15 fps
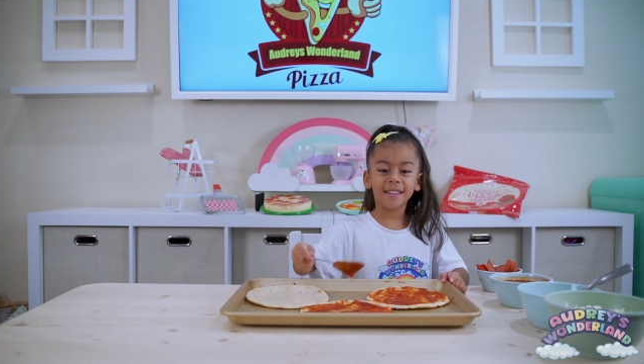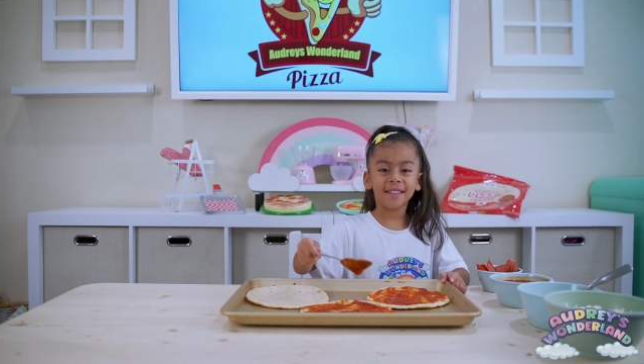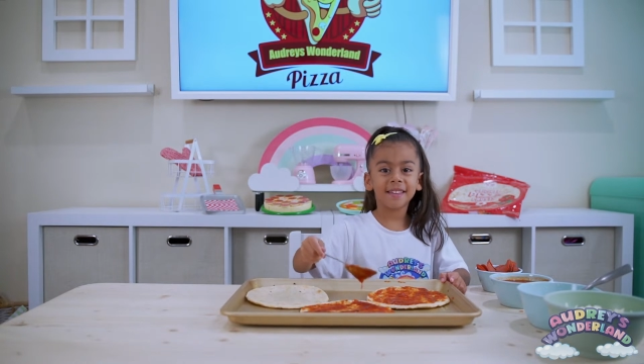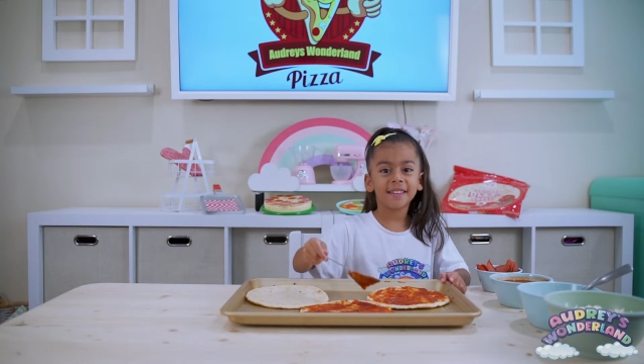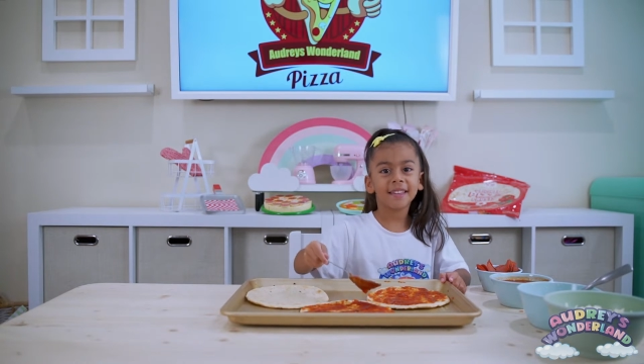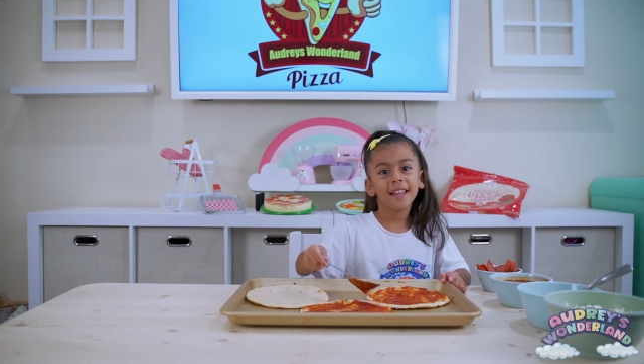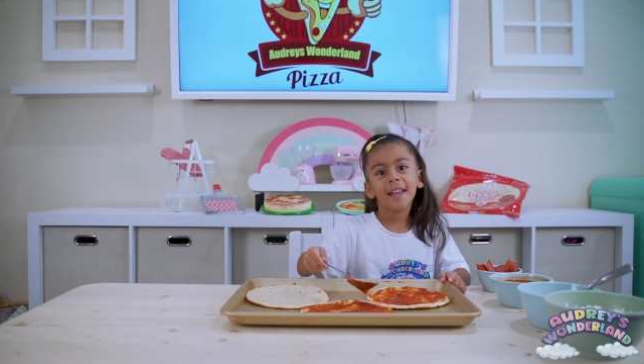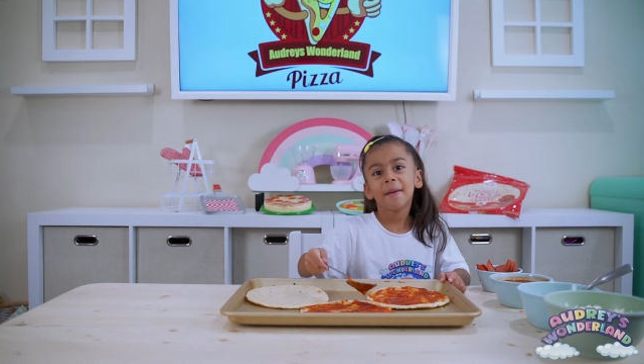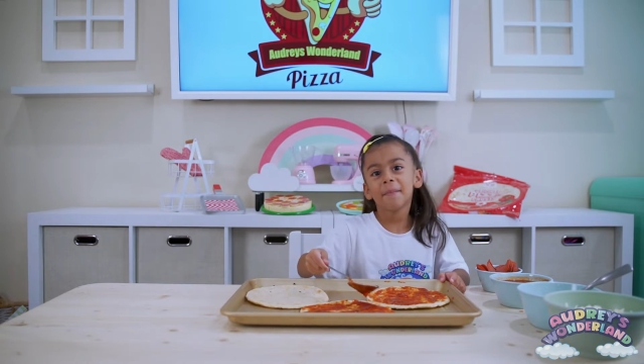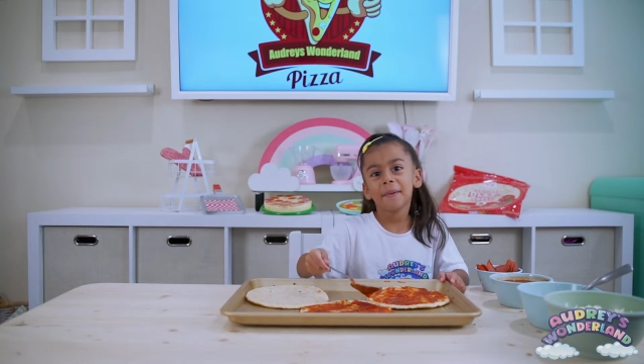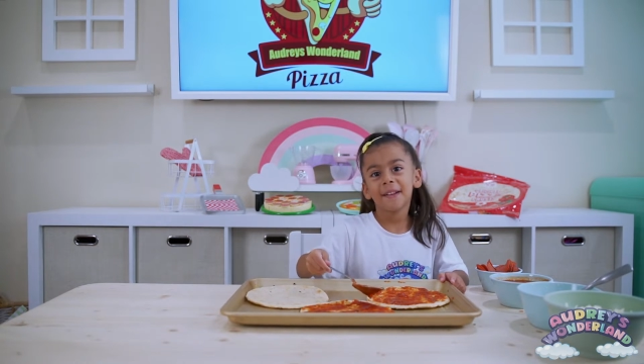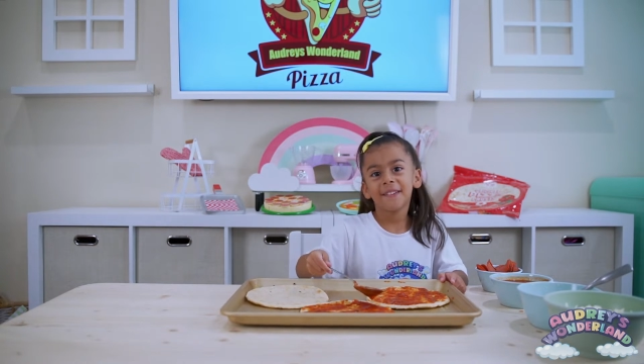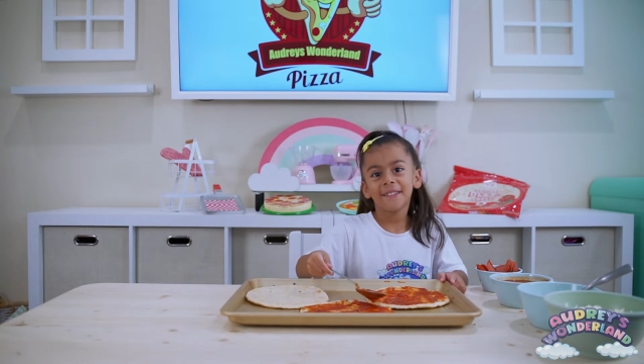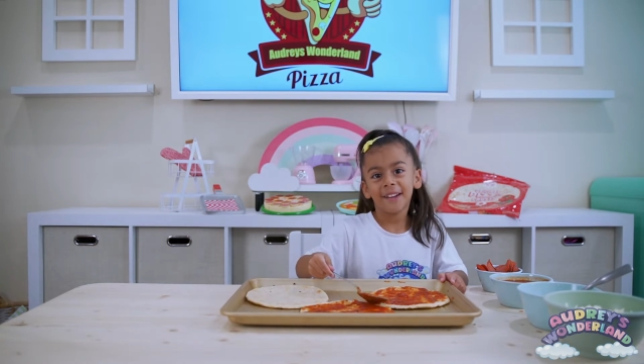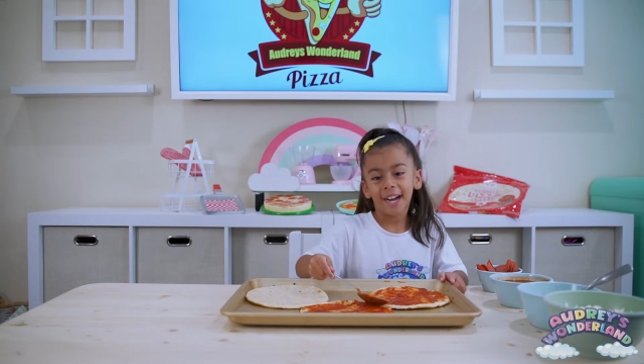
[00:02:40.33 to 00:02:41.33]

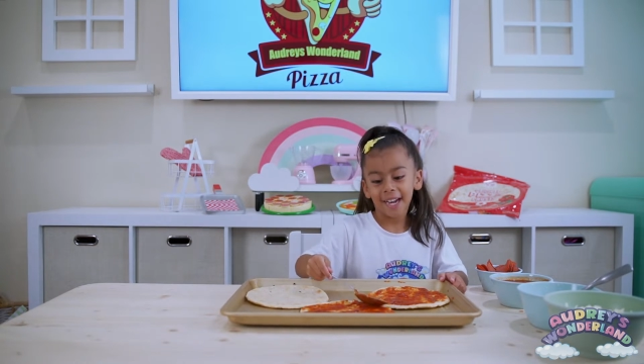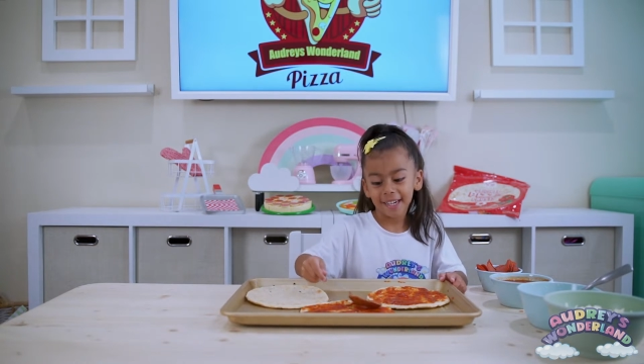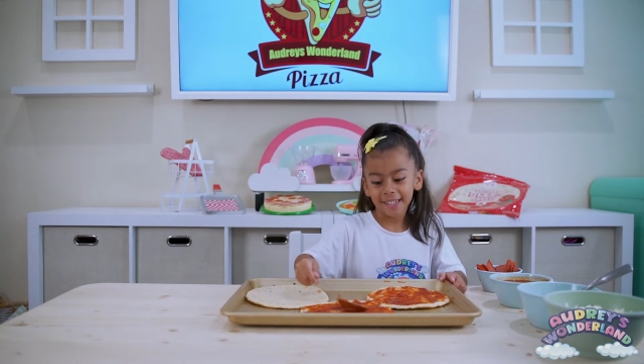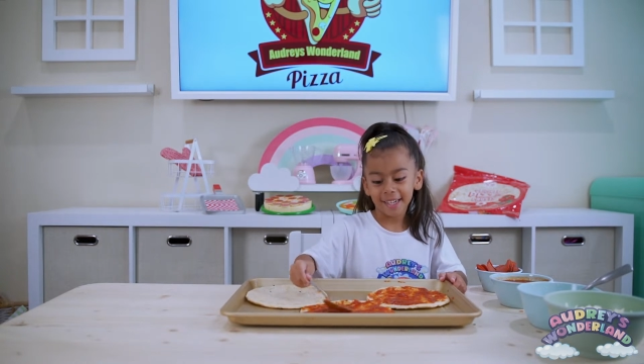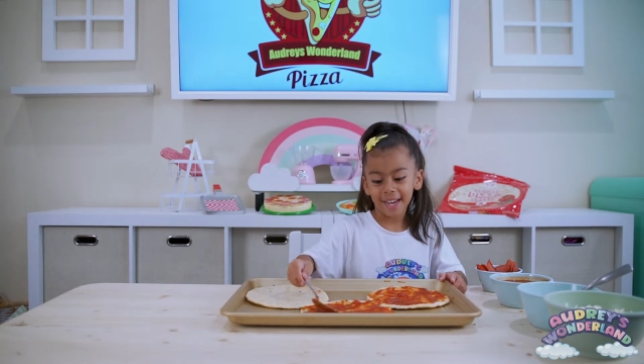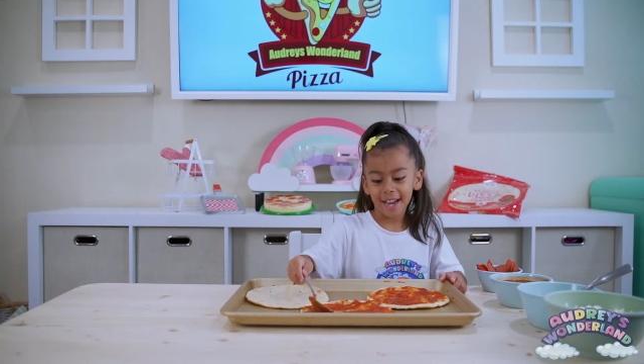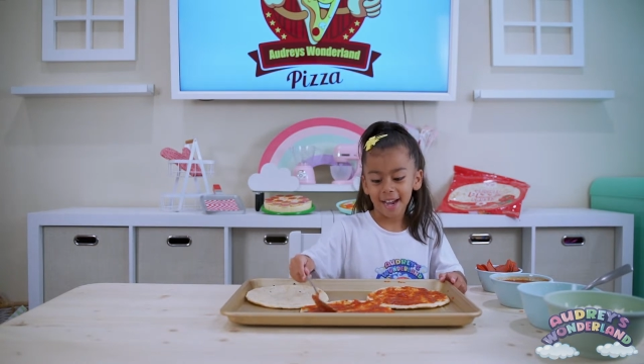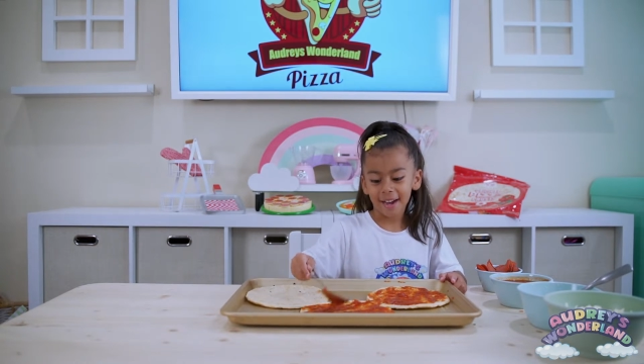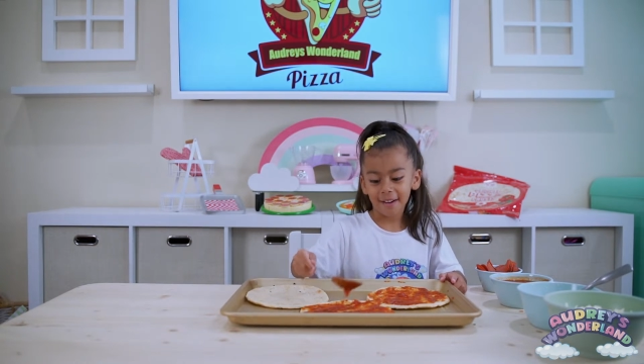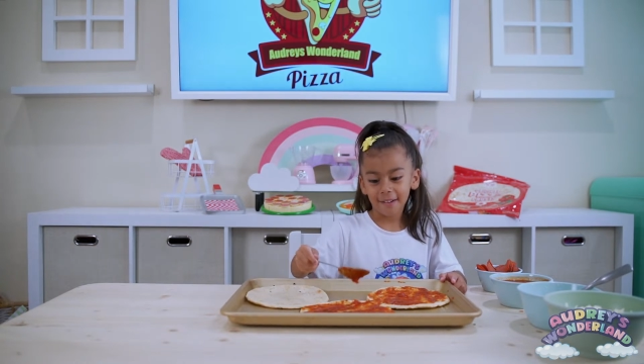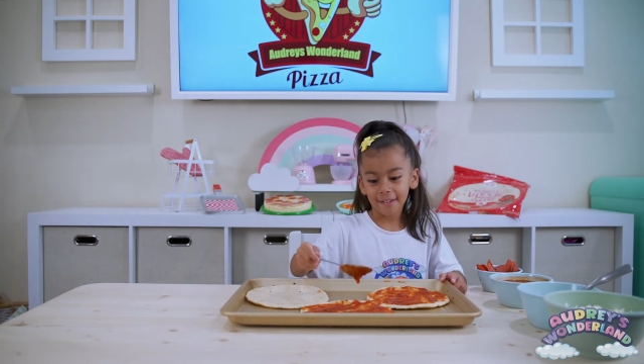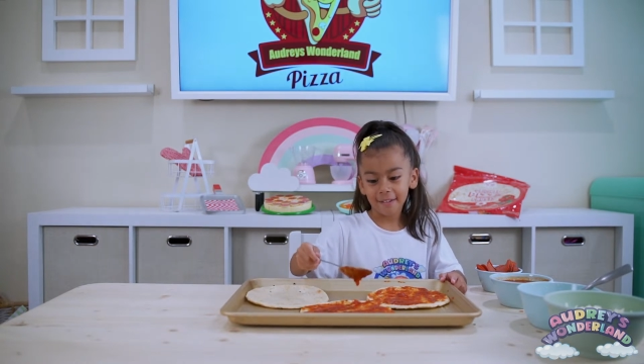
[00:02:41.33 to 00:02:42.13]
sleepy right now.